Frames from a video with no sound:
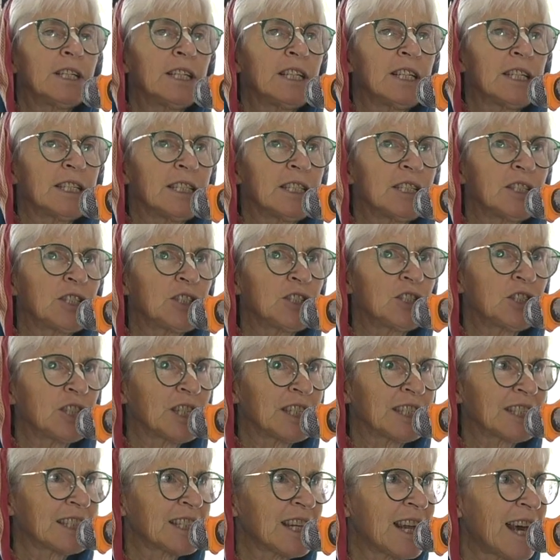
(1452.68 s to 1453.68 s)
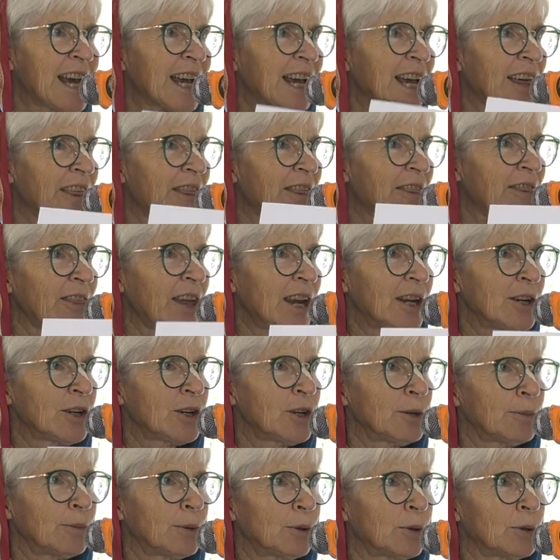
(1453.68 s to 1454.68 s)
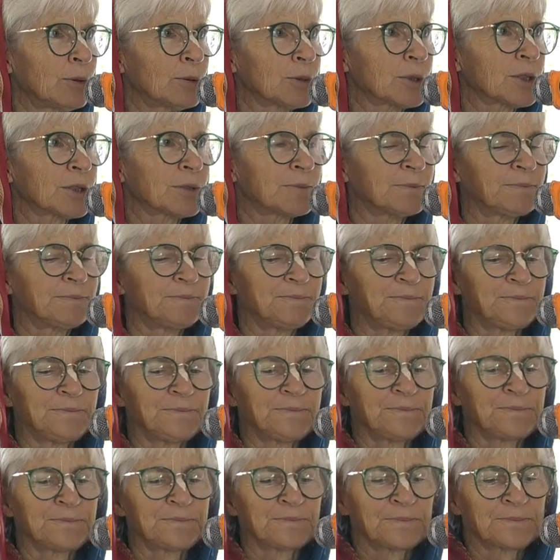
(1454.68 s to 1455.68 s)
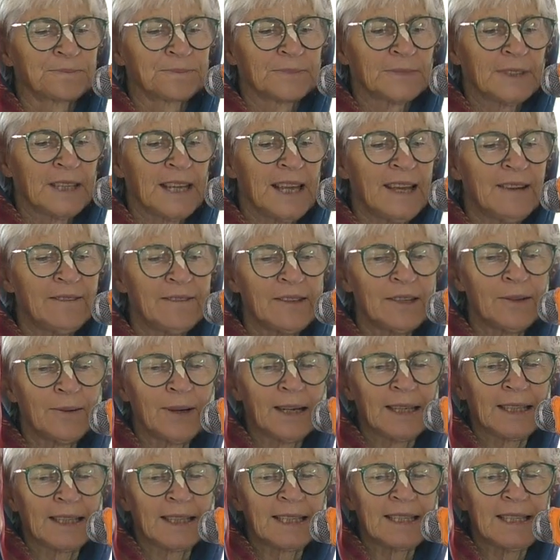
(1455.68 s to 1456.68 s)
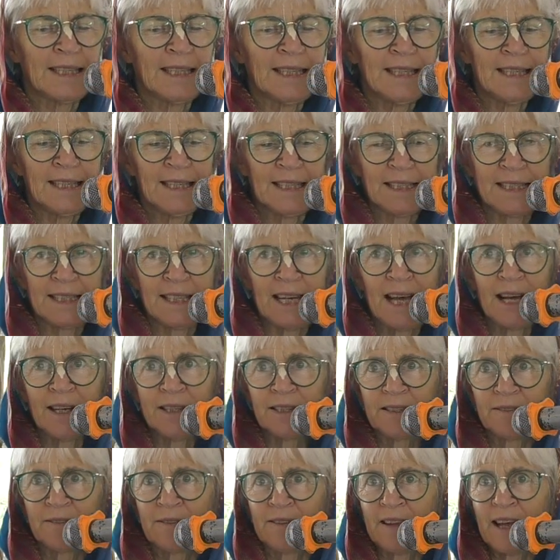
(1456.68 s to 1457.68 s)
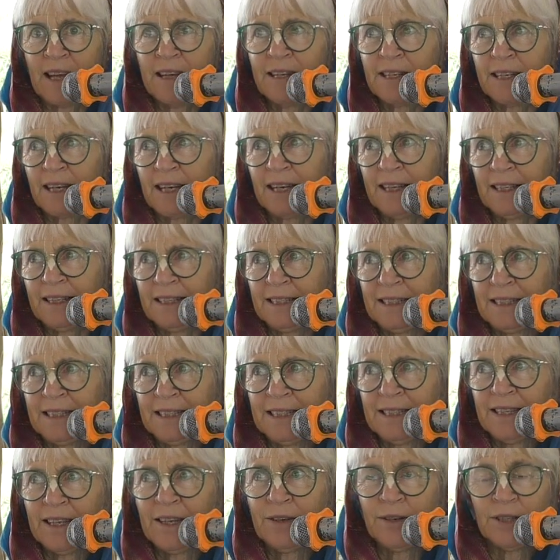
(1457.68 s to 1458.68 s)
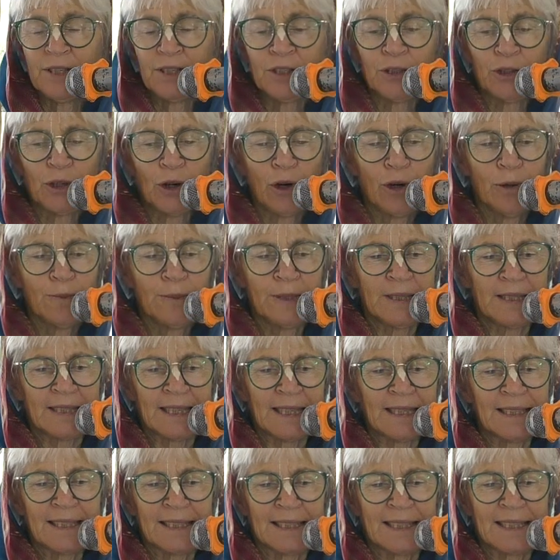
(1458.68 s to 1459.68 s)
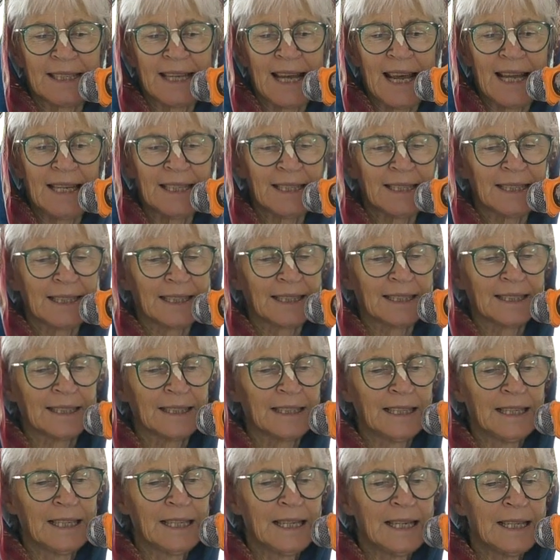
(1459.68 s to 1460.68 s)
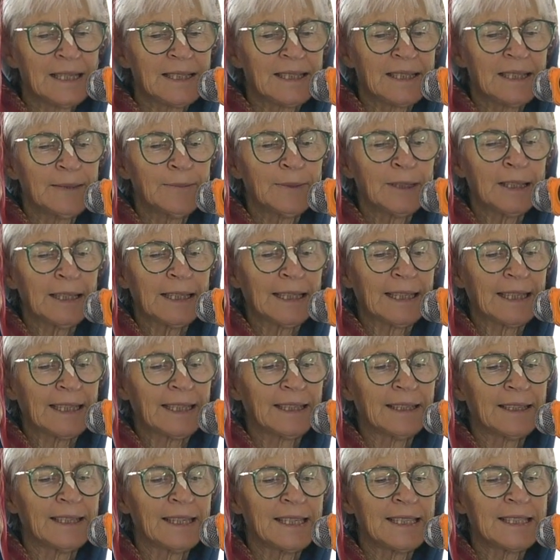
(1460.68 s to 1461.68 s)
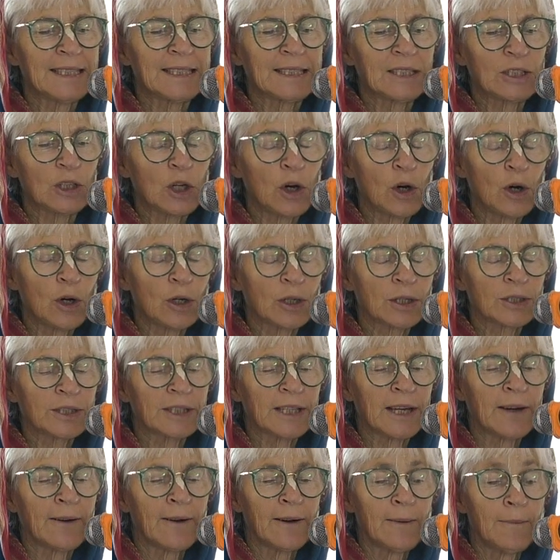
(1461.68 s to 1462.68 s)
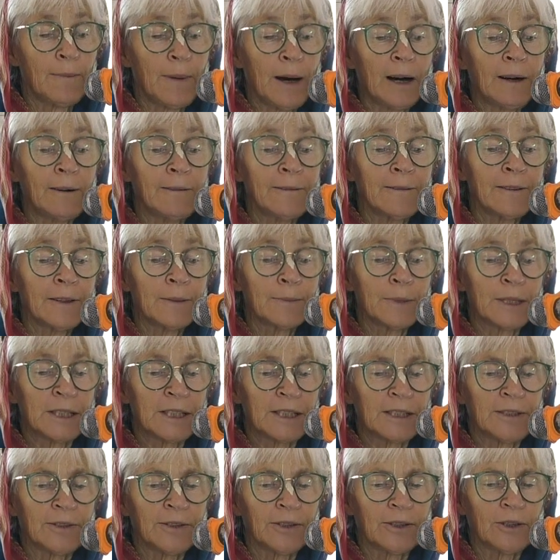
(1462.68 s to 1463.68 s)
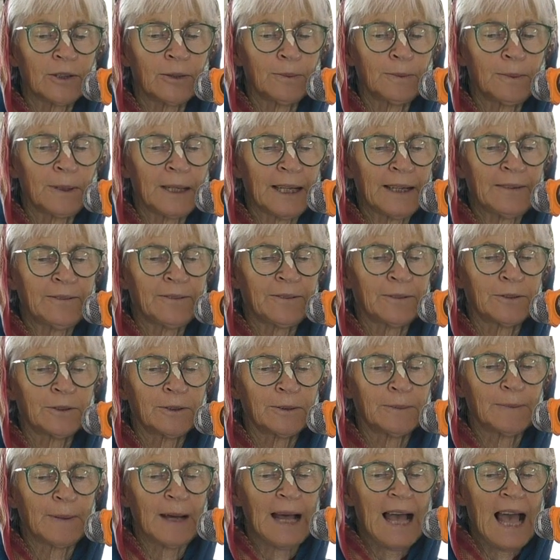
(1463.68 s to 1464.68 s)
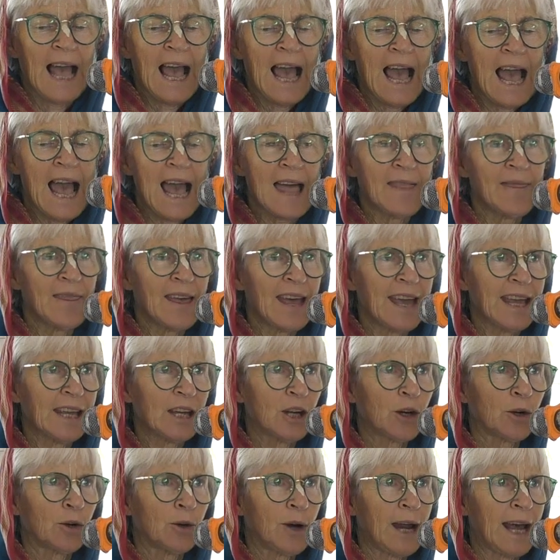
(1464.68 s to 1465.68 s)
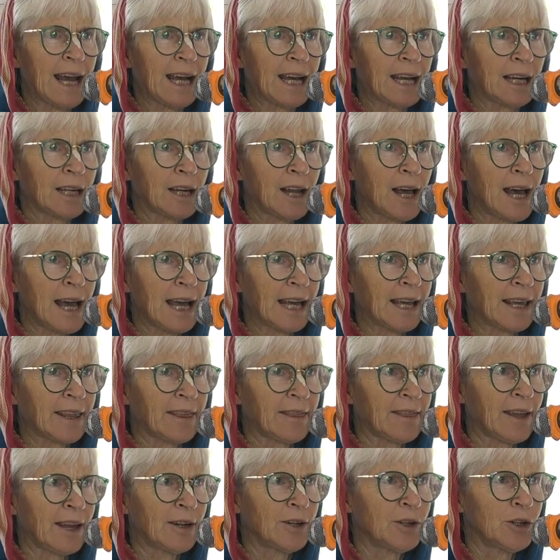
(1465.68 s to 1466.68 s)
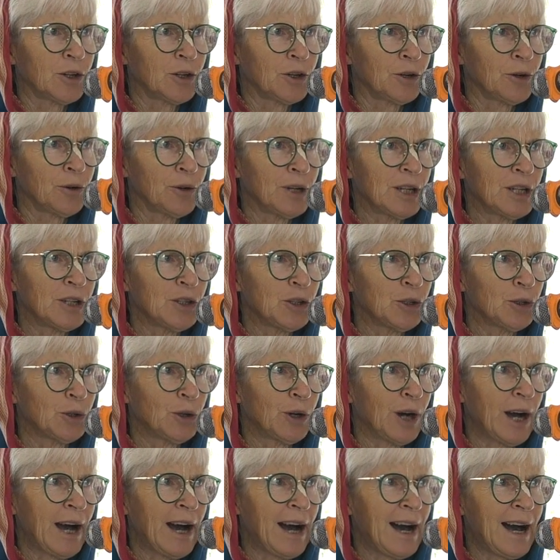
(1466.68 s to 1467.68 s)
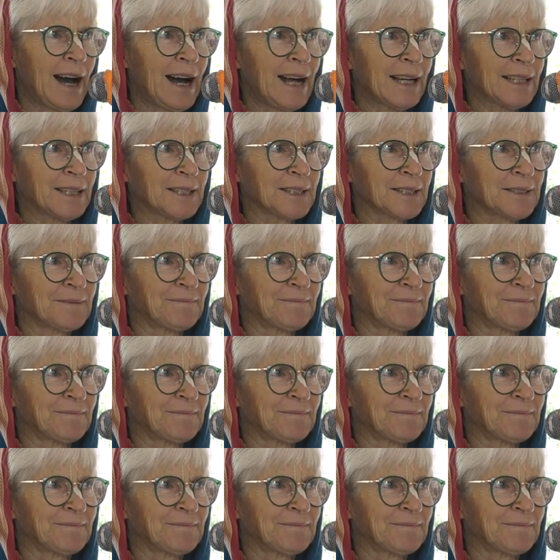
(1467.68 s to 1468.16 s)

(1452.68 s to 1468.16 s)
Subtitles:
It is just like a thunderbolt. Everyone can hear the sound of thunder. There is no misunderstanding. Similarly, these songs are above the material platform and they crack like thunder in your heart.